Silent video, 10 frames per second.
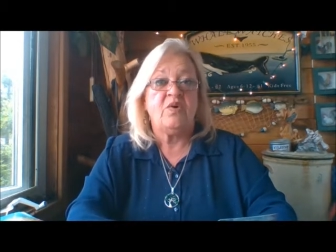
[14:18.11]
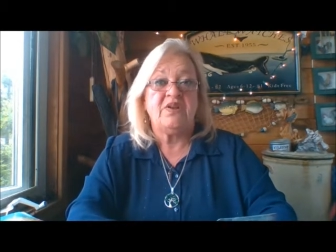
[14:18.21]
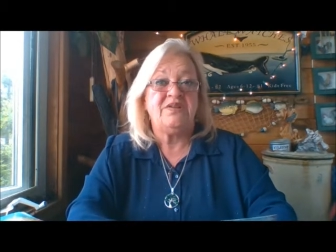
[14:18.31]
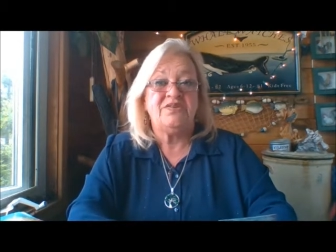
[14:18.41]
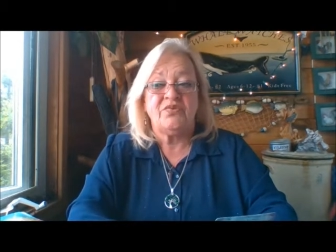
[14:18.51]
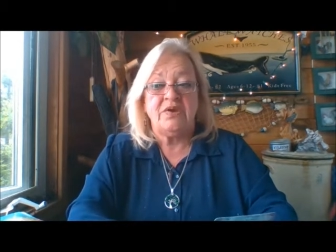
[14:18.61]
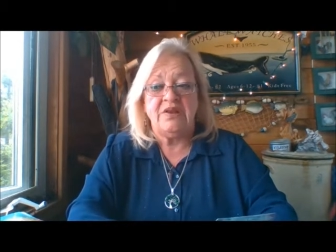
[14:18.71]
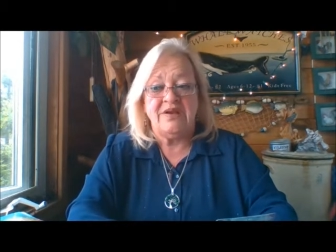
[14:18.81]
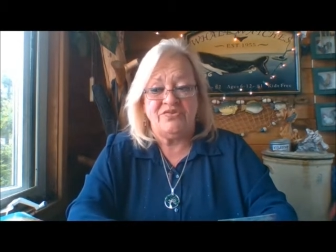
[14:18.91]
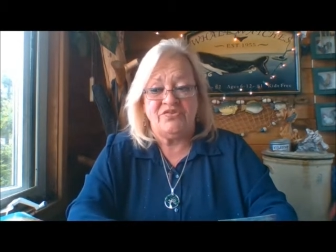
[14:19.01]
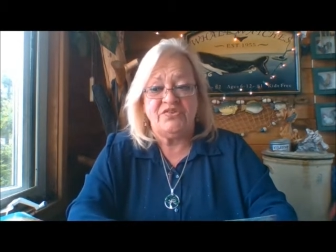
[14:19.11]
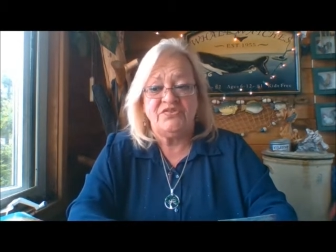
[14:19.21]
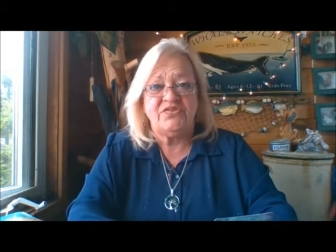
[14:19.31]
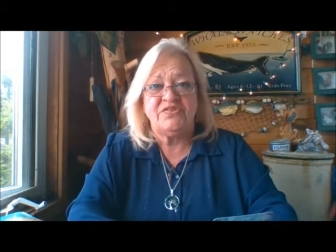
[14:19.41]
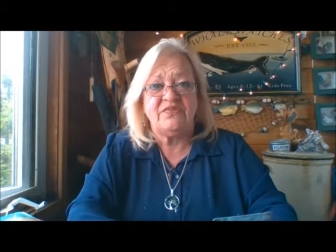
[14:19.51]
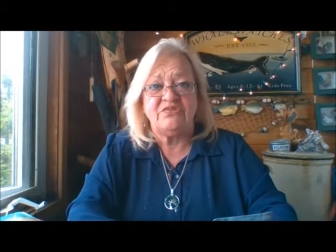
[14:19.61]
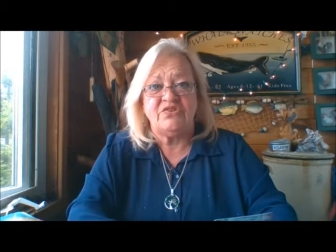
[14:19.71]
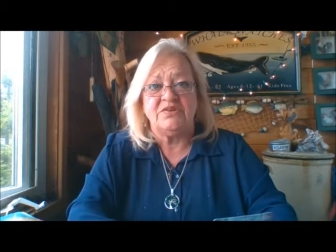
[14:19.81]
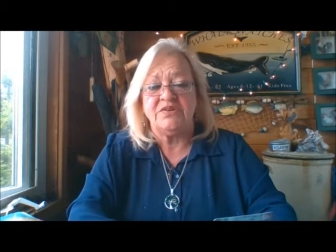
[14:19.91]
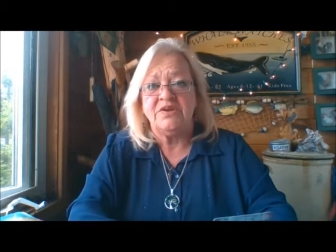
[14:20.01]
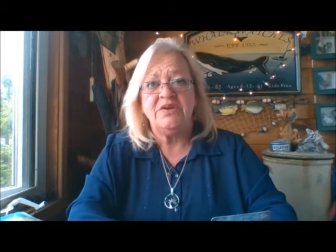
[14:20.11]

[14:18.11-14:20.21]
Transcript: What it is right now just isn't sufficient.